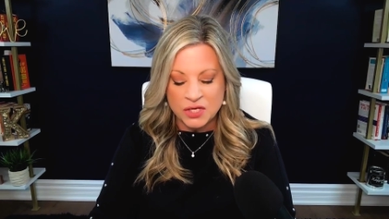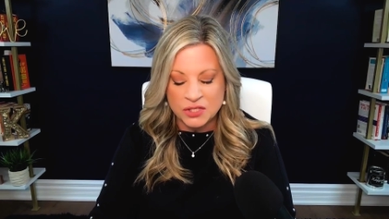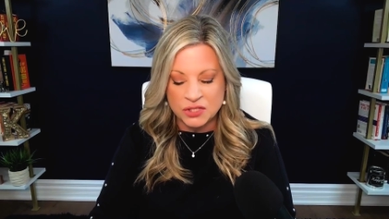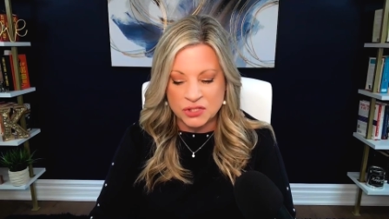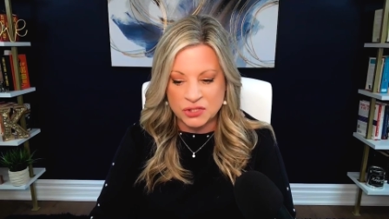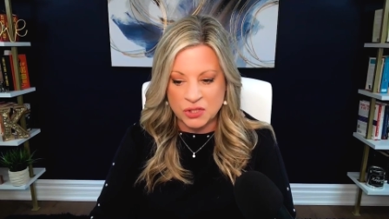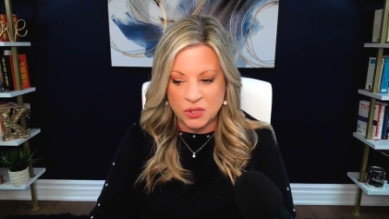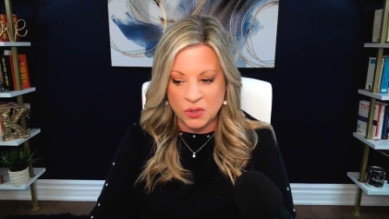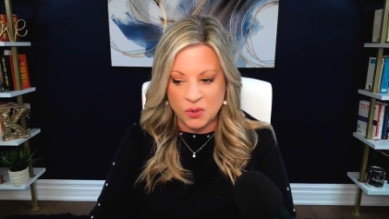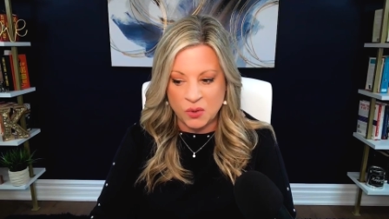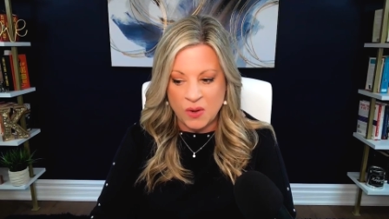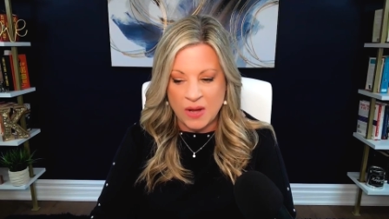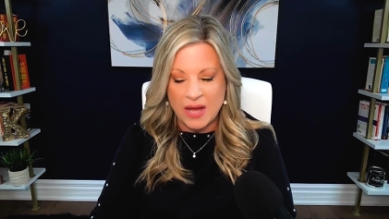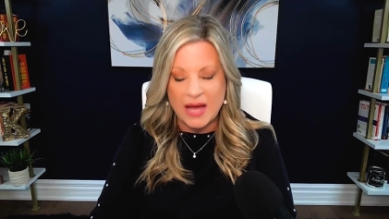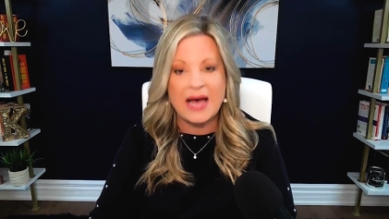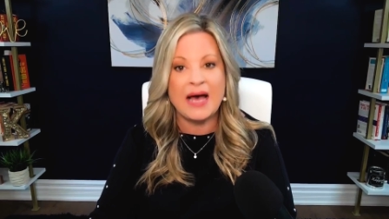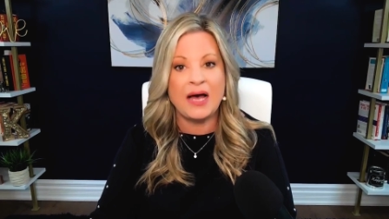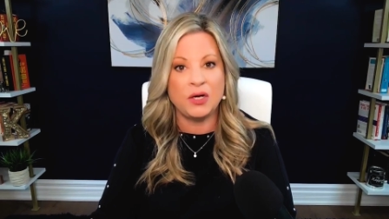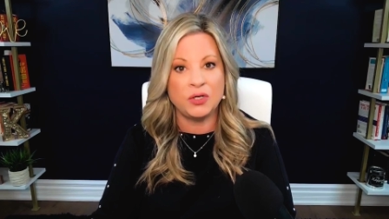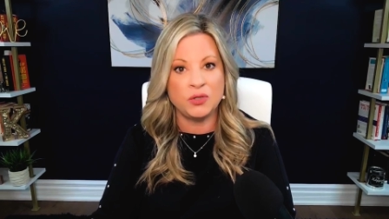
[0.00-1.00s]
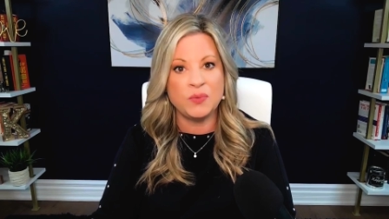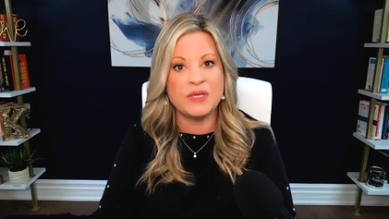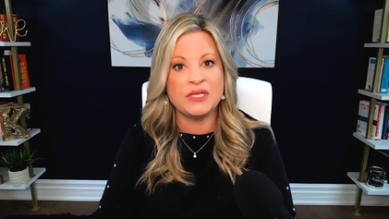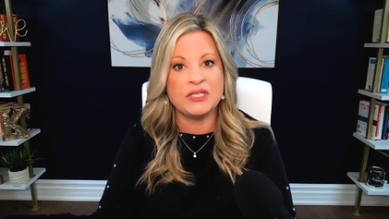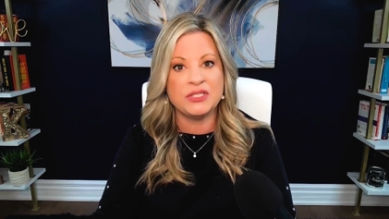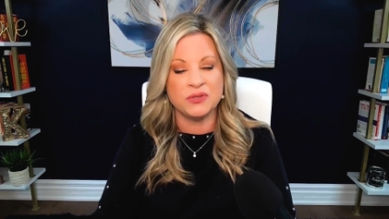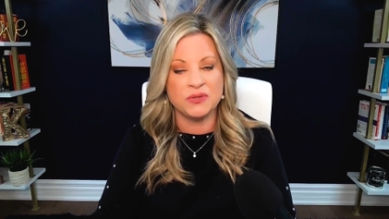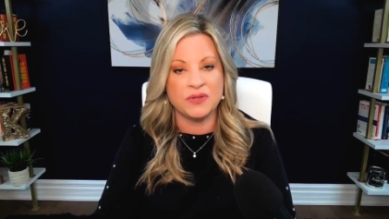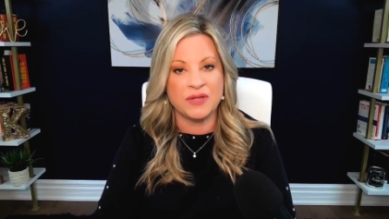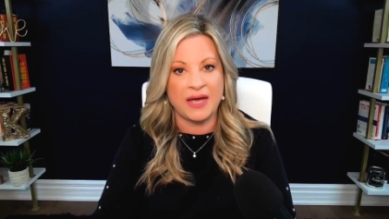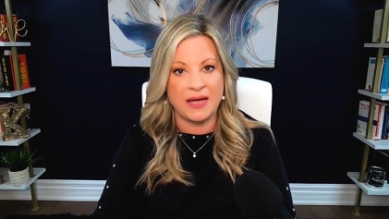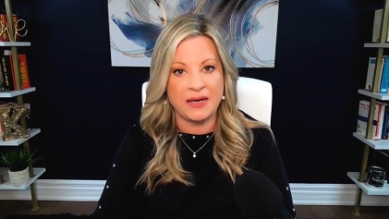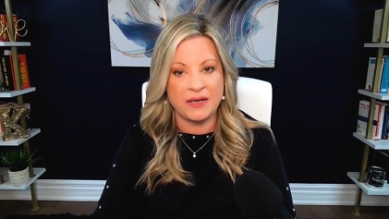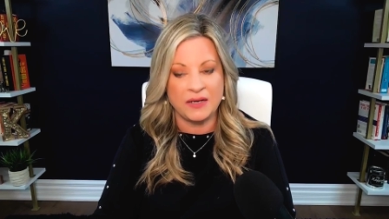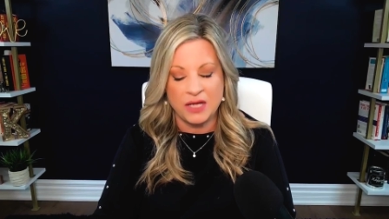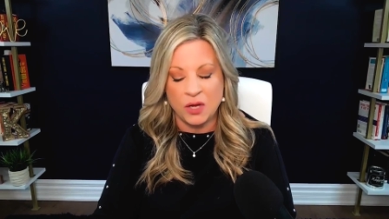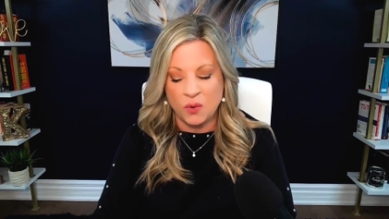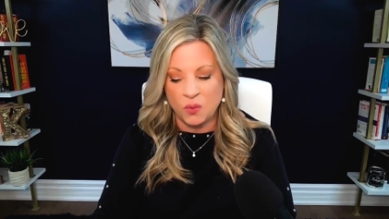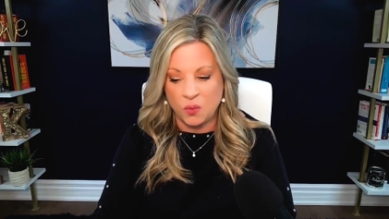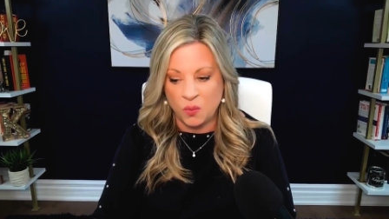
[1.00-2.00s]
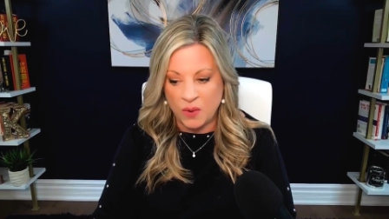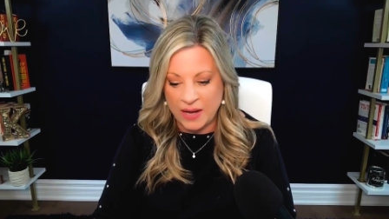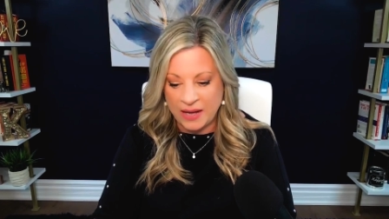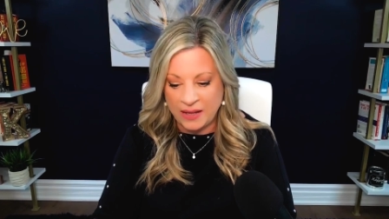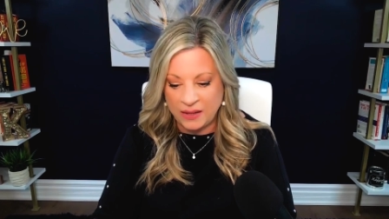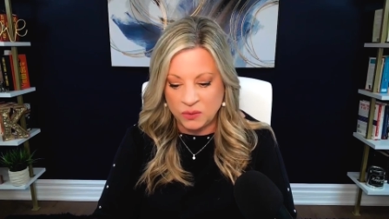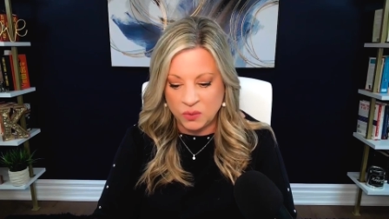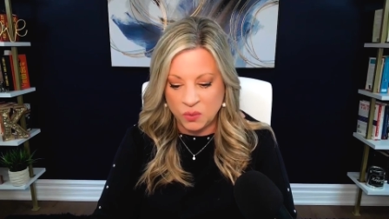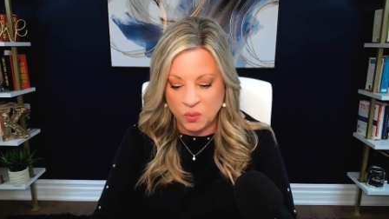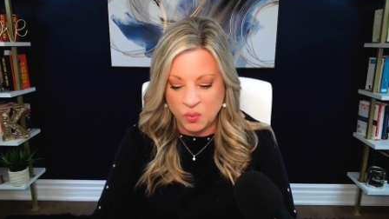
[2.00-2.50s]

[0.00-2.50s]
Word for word: so, how do we do that? Well,